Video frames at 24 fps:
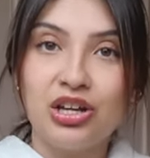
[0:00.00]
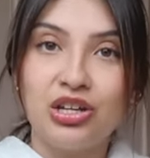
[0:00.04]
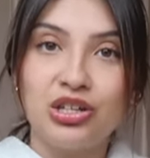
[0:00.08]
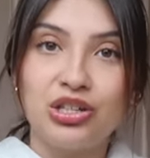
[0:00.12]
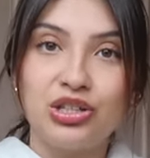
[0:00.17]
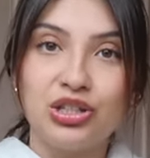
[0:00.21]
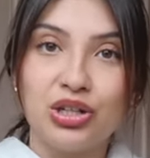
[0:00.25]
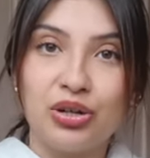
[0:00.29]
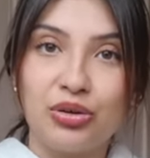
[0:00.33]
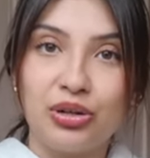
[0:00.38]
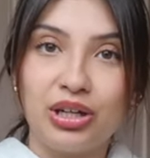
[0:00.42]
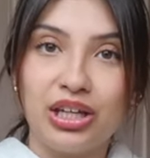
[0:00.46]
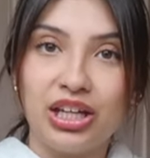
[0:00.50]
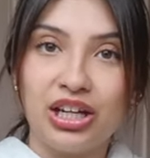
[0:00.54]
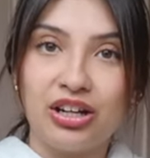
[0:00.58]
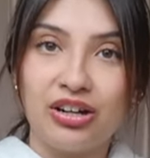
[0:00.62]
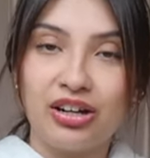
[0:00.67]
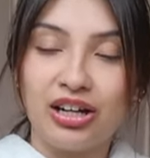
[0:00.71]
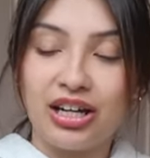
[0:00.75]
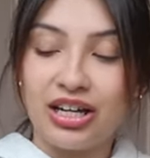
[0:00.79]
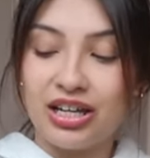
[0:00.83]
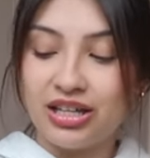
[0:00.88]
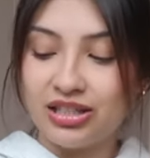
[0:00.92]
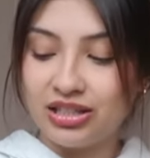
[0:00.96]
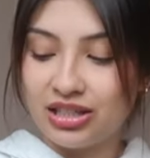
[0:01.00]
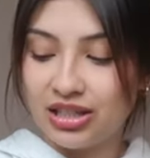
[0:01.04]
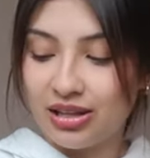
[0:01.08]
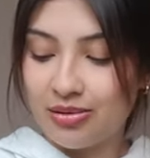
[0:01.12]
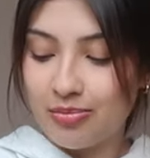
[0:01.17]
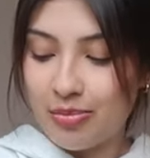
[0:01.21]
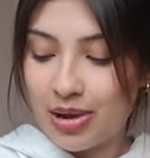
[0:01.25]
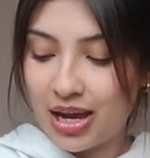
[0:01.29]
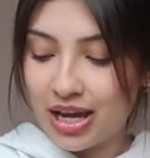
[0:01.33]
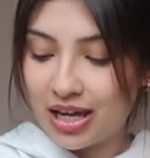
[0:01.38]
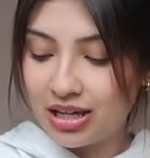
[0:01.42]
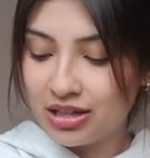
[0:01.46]
So here is the
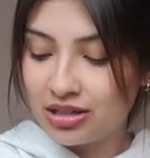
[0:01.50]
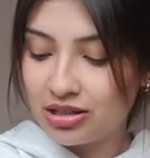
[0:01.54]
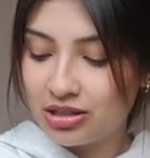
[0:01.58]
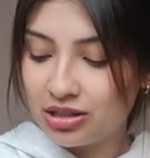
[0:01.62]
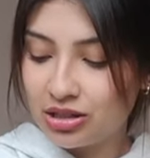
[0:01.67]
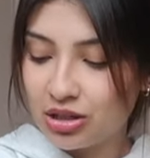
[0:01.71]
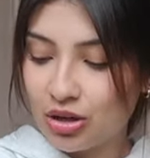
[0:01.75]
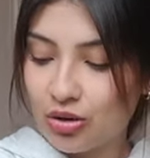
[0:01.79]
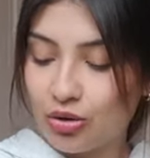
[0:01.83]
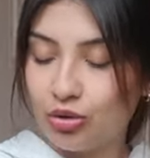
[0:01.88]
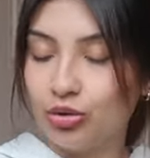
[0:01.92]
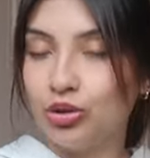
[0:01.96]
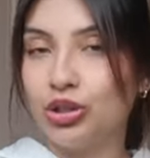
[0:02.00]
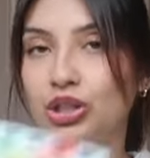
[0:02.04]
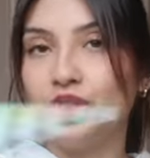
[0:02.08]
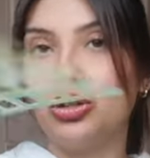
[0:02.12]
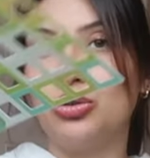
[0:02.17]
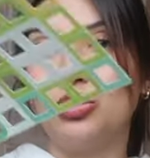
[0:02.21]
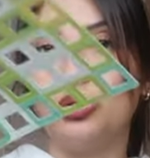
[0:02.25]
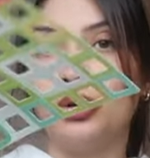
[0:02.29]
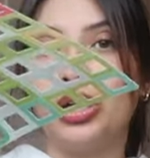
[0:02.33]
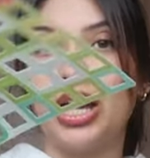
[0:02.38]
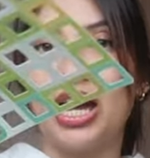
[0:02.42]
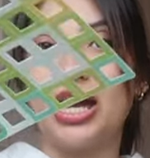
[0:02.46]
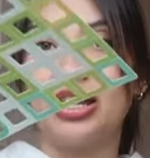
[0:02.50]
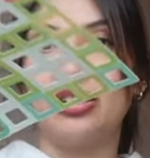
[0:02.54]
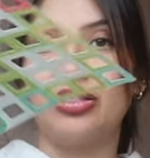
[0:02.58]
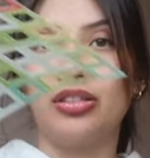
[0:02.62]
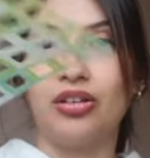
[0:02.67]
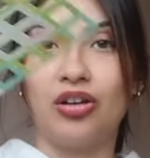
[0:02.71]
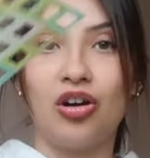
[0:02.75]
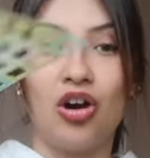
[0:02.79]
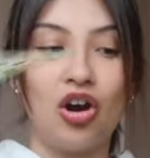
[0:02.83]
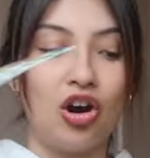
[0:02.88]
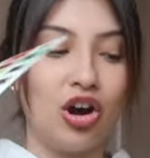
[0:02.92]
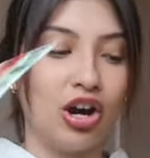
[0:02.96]
maze. So you get
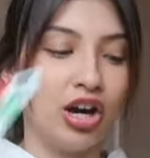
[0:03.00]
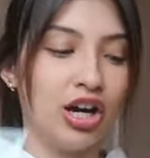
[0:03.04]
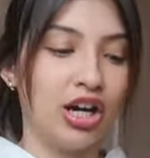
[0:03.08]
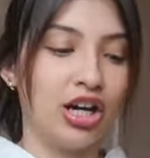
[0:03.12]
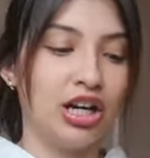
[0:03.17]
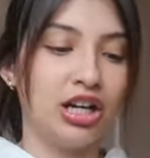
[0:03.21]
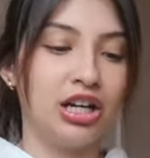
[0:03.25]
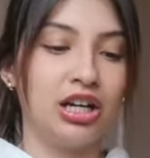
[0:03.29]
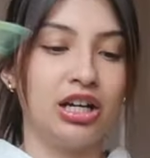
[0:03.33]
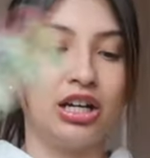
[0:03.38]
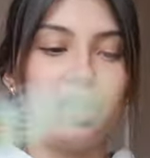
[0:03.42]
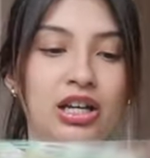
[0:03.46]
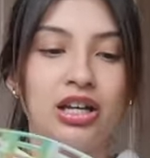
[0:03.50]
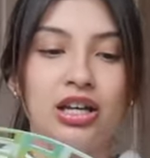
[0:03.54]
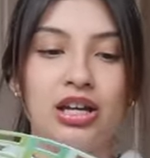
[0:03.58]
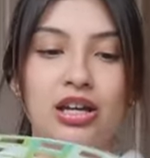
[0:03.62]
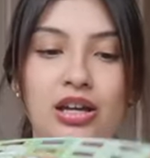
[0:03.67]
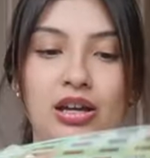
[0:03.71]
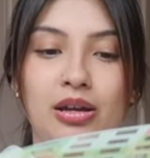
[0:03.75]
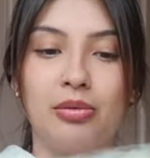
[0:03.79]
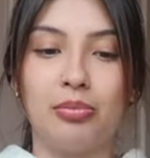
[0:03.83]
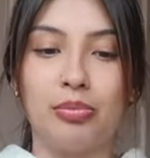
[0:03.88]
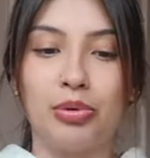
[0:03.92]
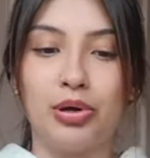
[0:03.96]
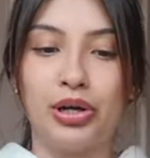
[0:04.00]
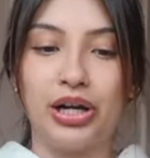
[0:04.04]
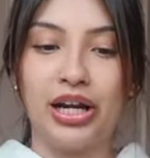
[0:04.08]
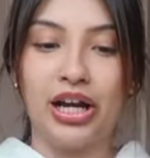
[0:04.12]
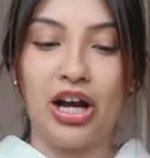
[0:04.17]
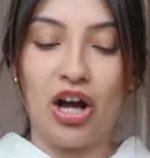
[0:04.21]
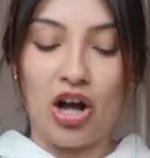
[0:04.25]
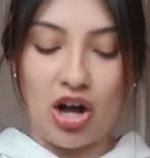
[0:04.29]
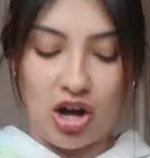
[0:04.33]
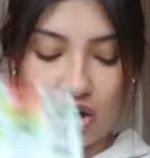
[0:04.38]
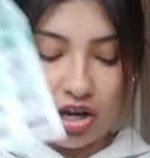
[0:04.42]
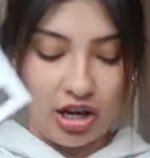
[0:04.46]
the card, put
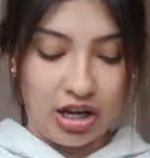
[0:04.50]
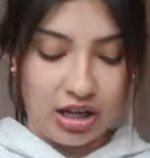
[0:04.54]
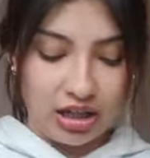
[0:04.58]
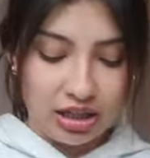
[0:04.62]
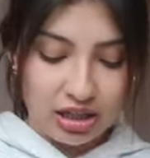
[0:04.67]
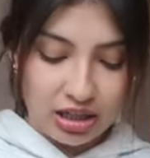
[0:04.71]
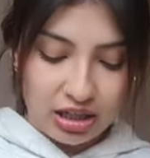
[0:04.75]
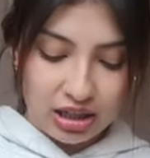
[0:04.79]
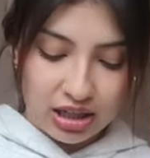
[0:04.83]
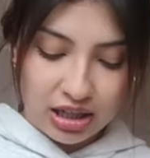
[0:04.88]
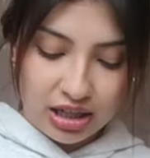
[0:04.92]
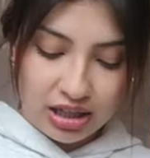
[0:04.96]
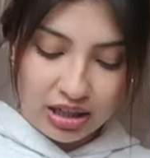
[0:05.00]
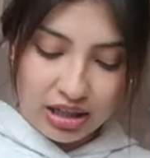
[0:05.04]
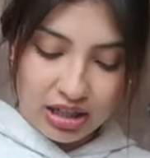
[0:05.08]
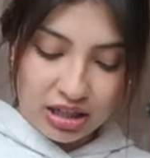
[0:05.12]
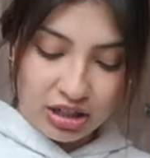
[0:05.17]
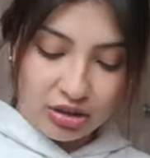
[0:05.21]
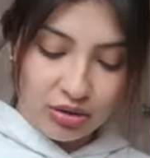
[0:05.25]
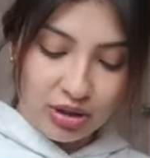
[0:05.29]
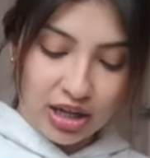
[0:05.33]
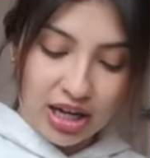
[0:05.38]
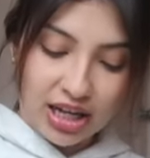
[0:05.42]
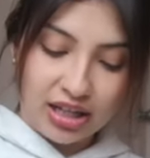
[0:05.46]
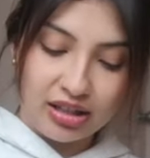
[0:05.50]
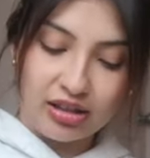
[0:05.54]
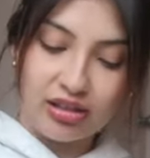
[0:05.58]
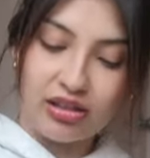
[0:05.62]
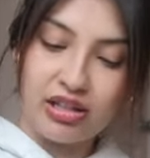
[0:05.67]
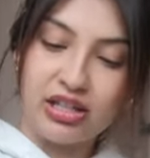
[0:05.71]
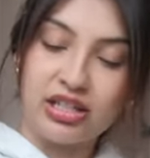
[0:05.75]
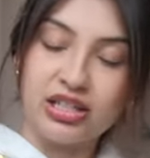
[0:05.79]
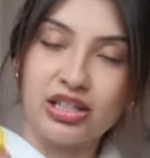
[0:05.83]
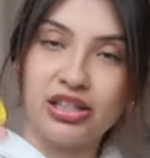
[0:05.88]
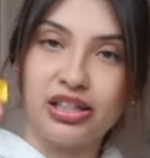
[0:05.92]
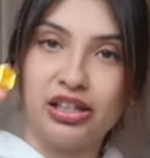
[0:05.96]
it on, and then you get
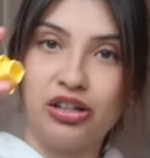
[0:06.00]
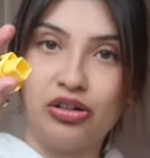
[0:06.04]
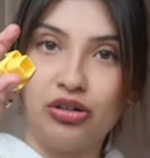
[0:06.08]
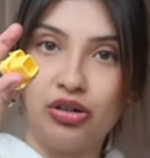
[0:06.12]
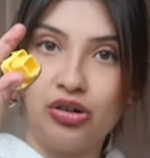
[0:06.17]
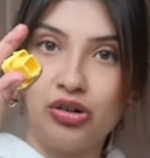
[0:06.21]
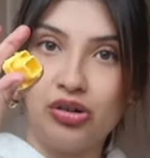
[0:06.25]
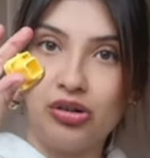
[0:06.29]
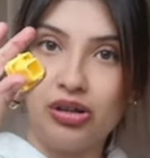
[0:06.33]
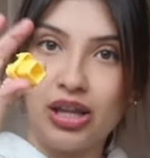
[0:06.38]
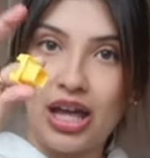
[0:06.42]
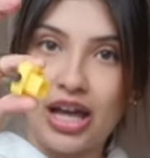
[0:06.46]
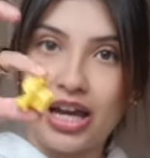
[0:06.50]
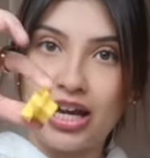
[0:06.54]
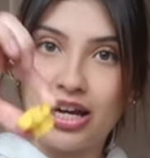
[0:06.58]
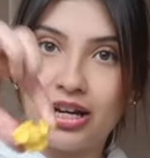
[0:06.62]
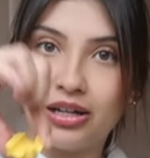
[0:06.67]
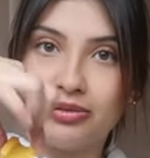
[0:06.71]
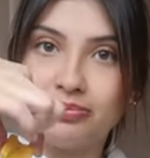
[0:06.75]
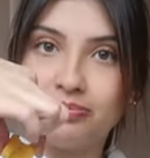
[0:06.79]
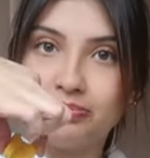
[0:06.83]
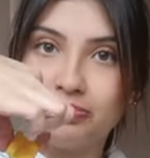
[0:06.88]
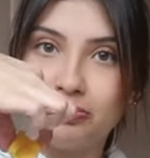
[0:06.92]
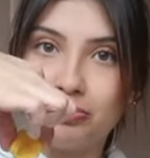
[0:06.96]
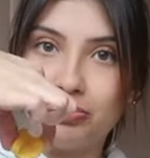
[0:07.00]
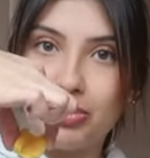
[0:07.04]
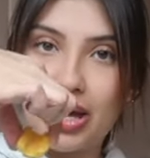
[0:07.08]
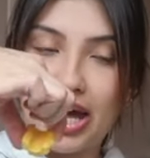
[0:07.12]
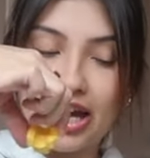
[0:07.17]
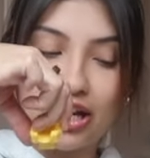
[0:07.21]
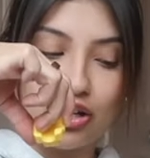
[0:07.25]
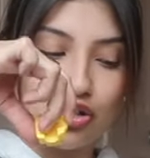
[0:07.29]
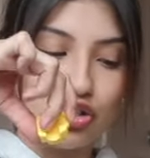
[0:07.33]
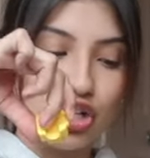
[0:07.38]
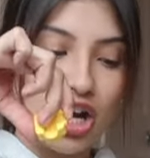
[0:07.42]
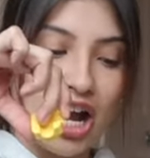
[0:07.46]
these little like
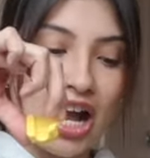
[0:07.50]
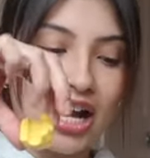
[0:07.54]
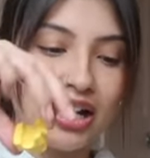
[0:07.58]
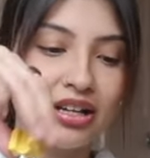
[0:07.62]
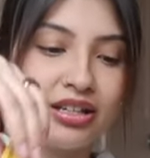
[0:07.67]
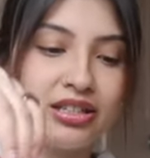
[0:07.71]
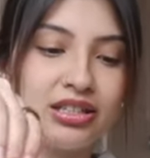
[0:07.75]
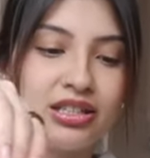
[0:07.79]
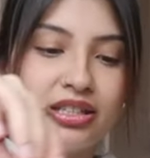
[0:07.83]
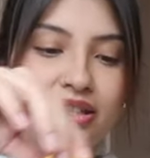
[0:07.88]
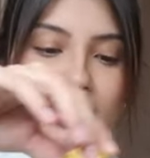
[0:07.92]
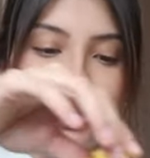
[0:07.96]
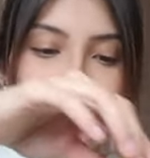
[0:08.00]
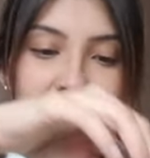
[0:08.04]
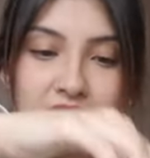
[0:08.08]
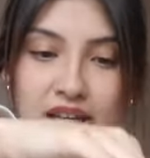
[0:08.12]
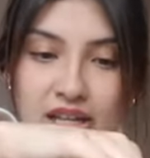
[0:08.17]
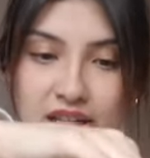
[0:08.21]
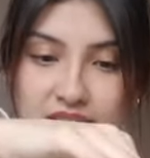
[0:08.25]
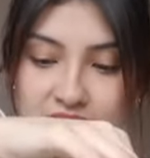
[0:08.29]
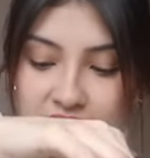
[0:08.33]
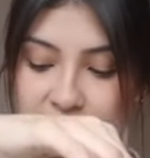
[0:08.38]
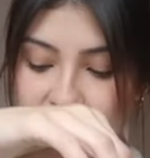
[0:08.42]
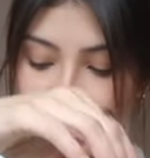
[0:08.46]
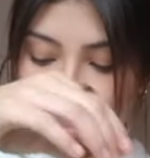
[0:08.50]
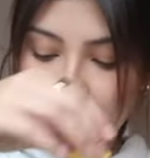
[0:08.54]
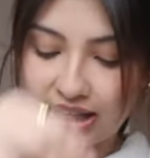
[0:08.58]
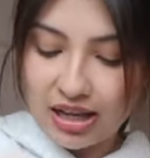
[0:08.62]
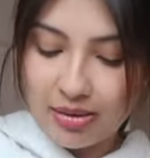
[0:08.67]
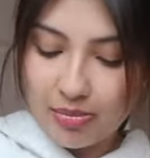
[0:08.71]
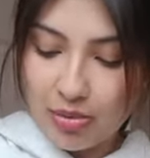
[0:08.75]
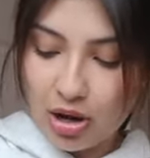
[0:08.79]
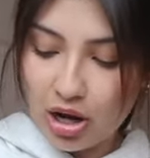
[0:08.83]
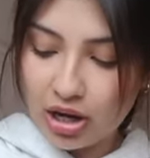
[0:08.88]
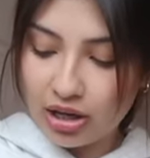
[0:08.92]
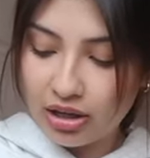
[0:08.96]
peg tracks. Stick
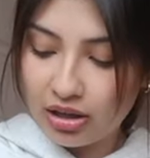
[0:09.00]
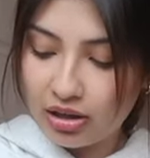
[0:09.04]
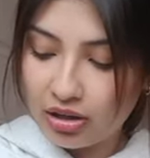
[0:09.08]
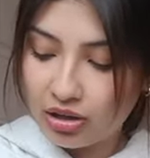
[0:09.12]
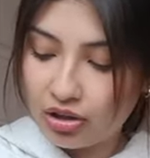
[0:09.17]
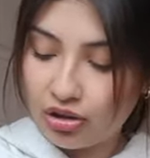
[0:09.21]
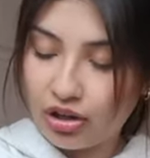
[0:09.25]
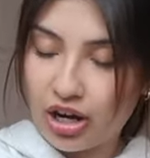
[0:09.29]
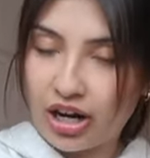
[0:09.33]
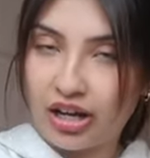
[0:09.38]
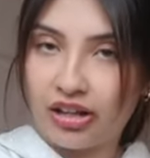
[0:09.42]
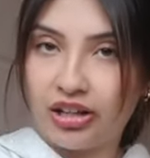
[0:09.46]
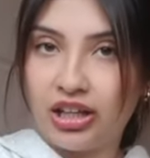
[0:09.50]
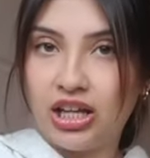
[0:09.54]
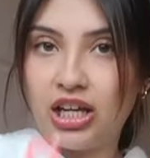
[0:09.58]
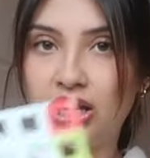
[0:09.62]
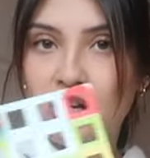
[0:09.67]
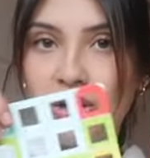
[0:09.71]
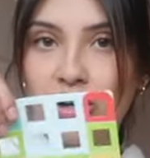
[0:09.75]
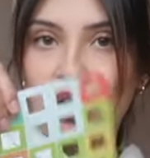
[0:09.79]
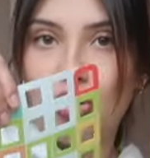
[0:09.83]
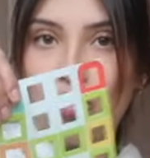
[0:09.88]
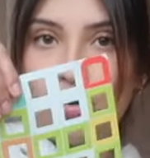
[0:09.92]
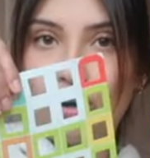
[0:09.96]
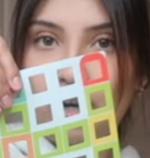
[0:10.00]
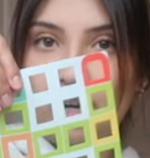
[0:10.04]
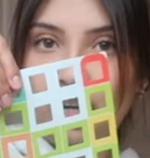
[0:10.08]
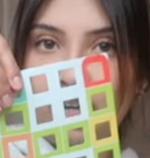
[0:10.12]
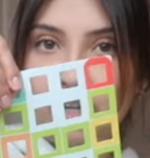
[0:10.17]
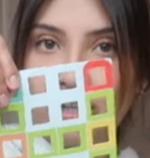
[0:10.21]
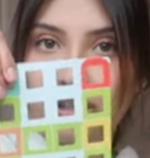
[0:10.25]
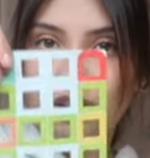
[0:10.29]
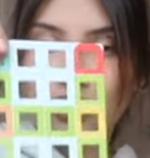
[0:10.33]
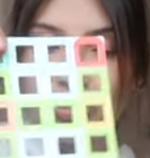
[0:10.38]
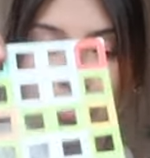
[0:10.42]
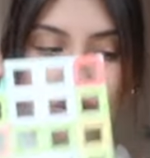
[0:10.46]
them on correctly
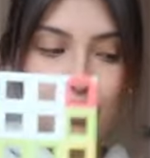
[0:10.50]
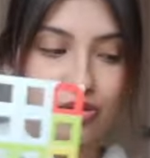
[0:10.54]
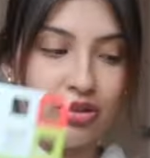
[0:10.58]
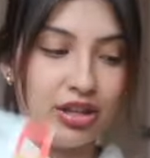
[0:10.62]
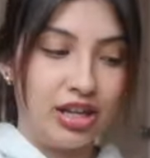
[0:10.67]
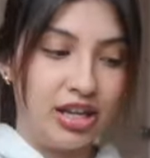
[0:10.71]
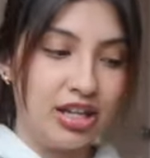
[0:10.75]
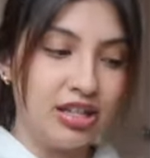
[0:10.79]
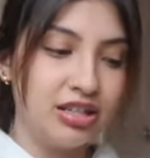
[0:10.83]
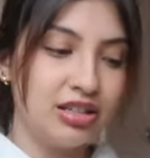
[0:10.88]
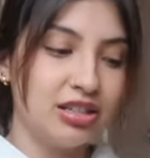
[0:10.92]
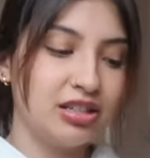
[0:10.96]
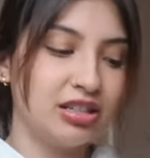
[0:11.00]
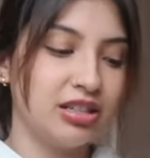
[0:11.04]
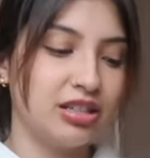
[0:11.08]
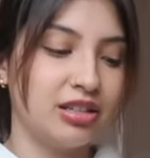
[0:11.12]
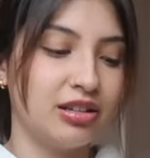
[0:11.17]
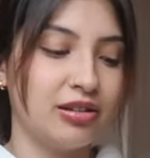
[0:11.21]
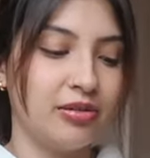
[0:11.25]
according to this,